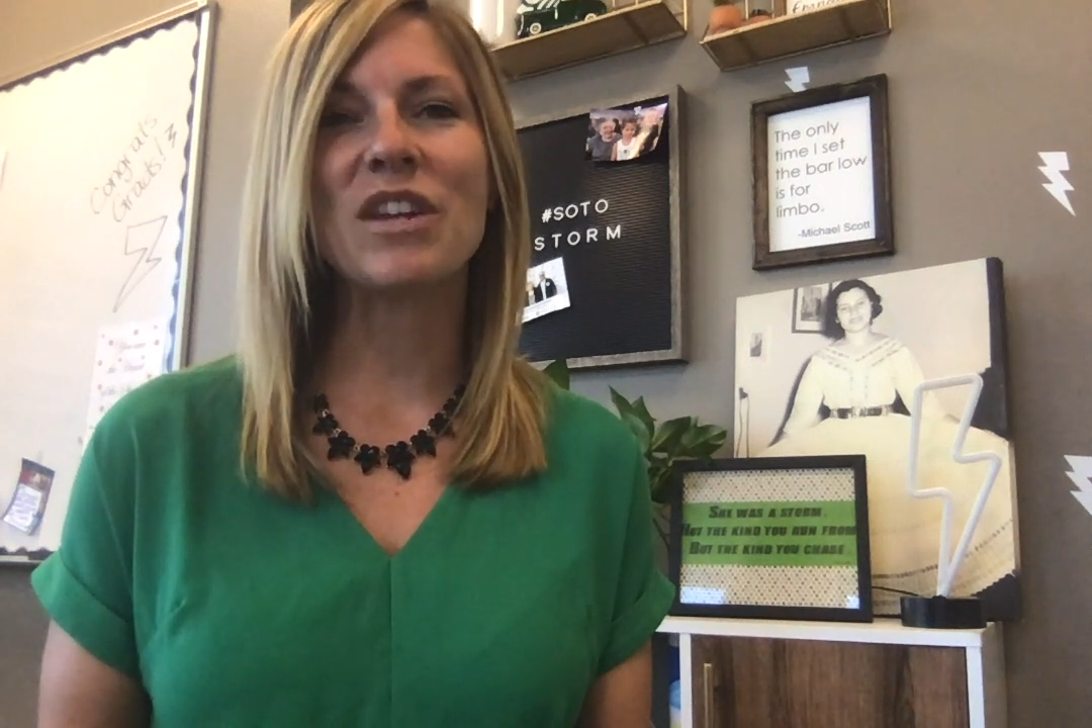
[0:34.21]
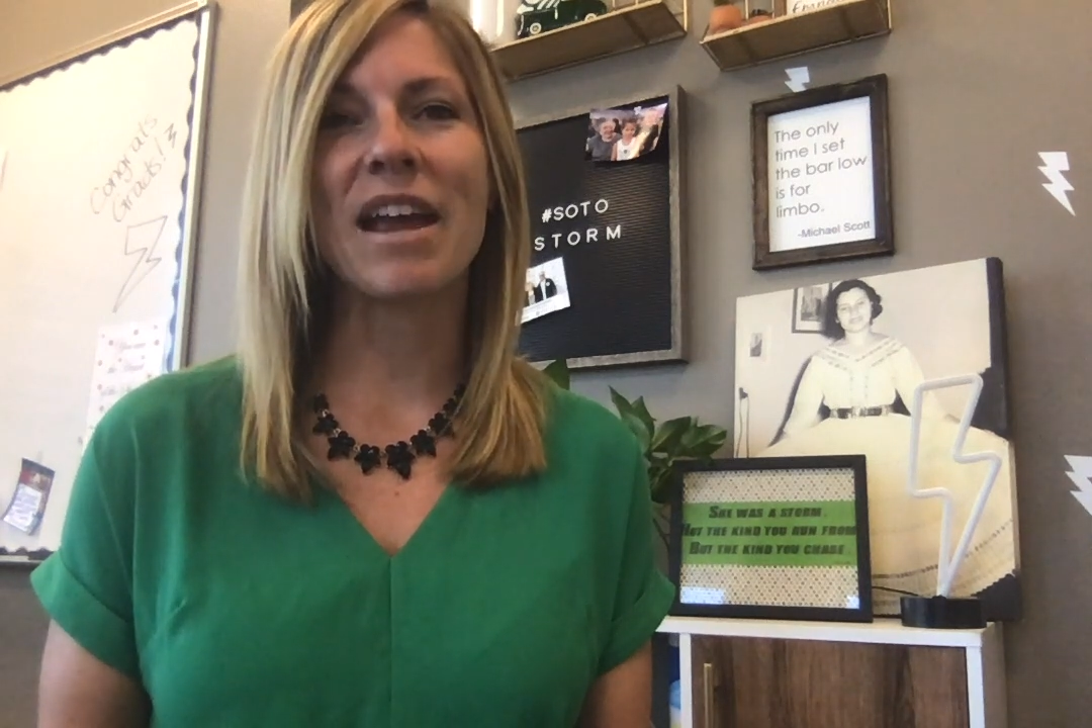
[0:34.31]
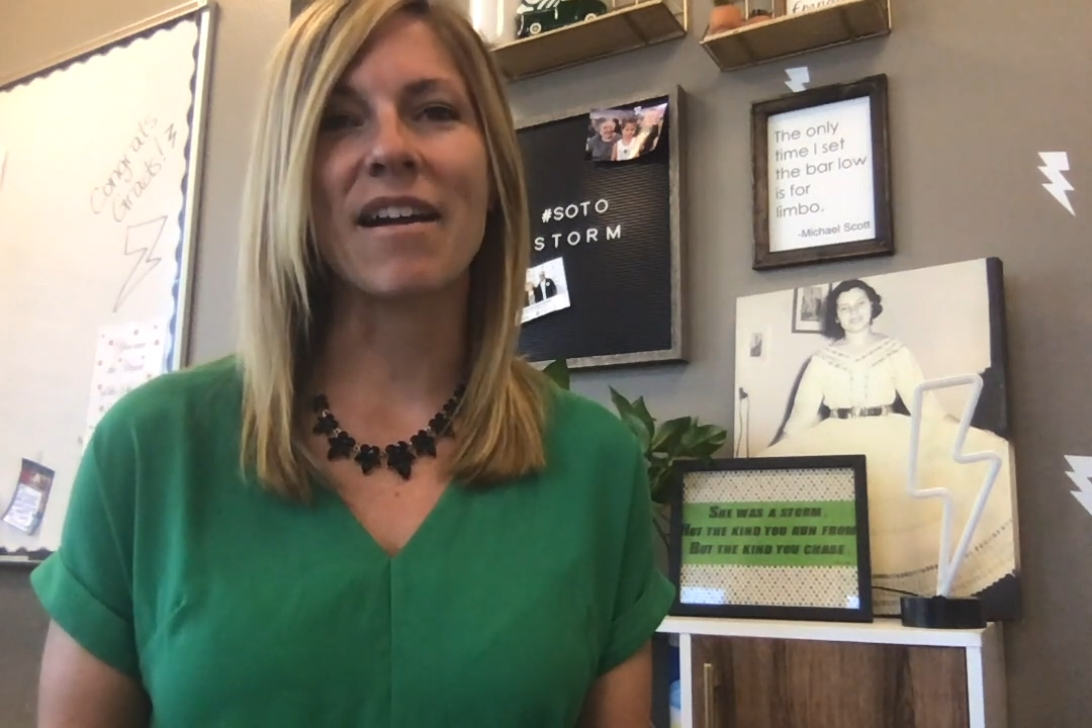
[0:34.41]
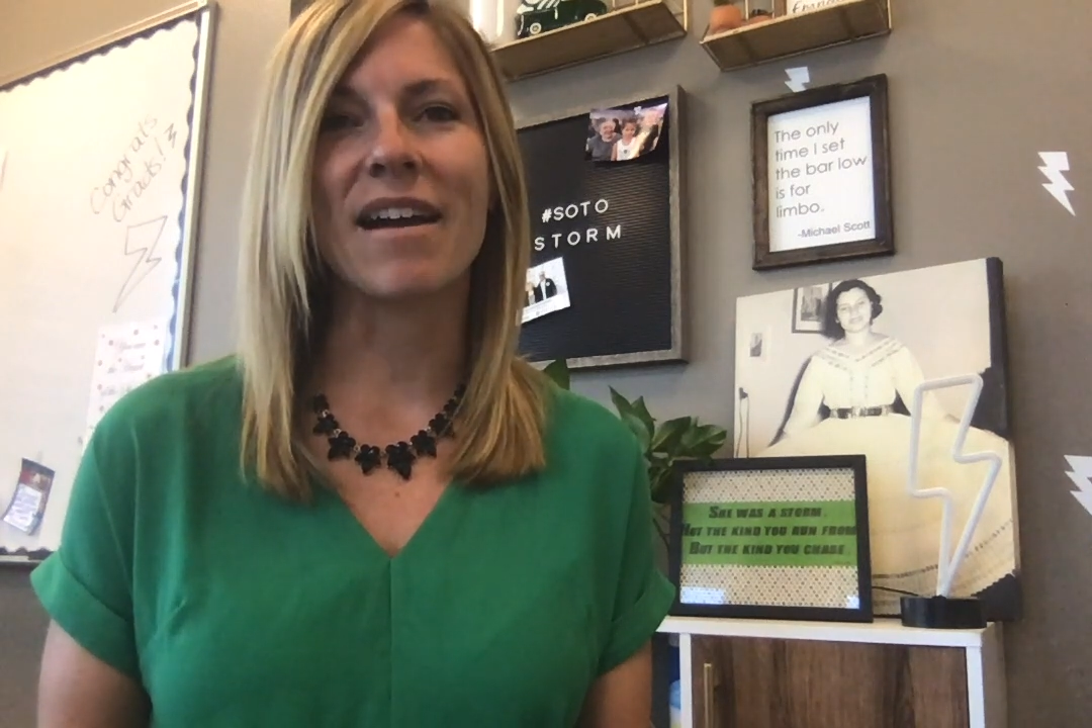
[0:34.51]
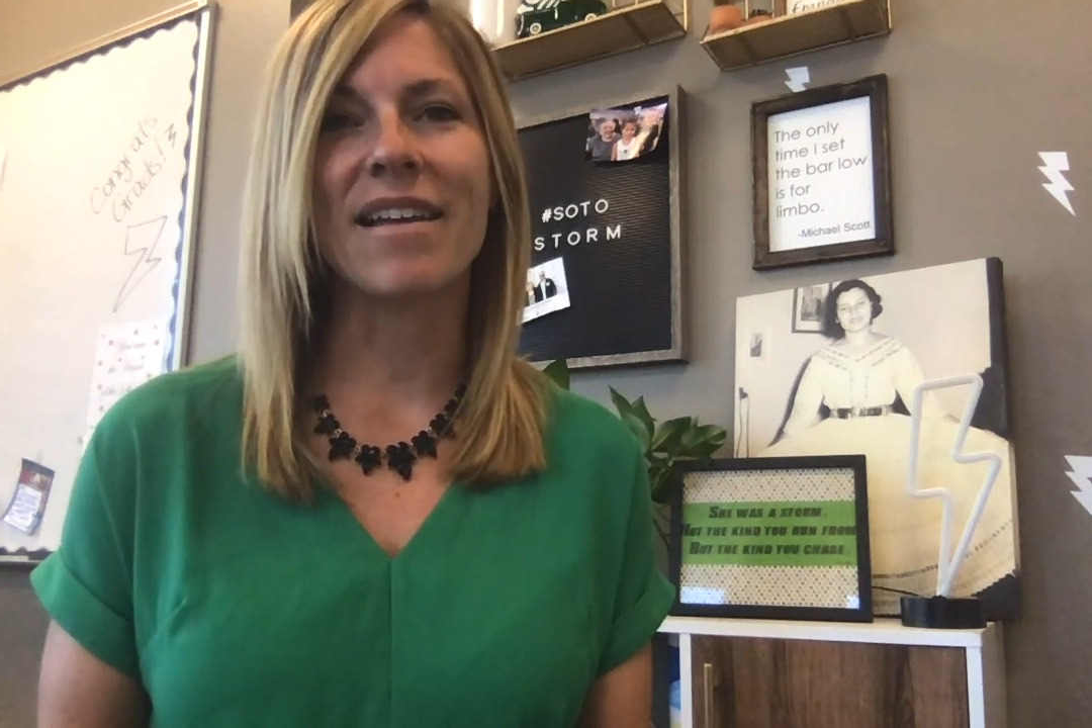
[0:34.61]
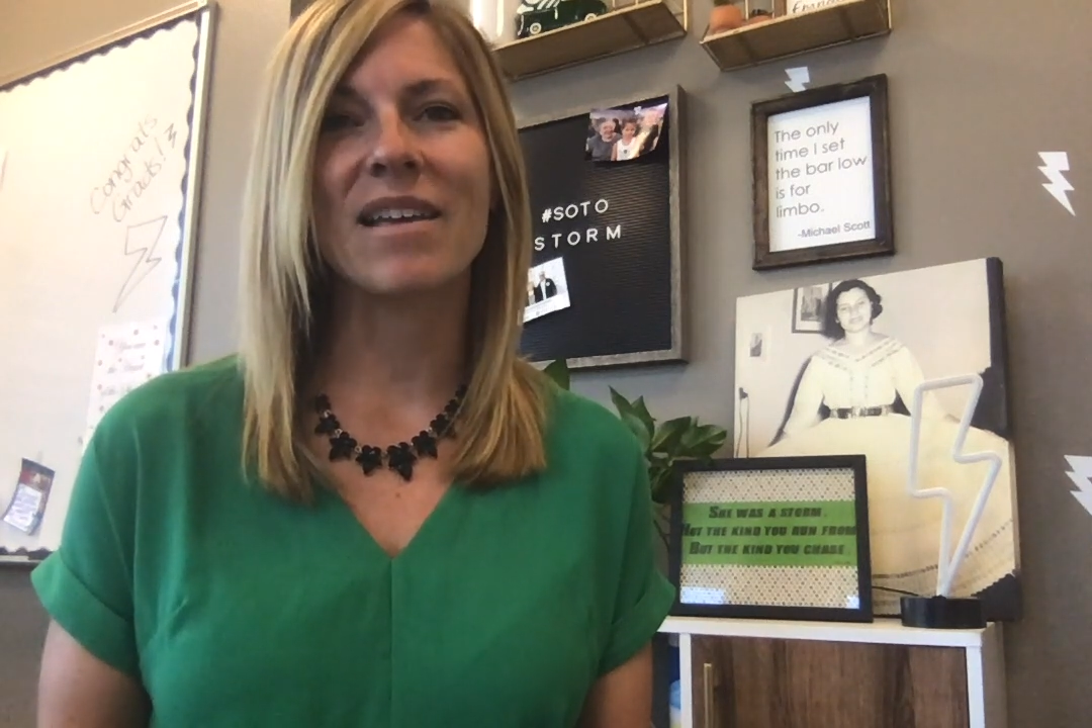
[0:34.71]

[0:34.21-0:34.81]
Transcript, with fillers: era,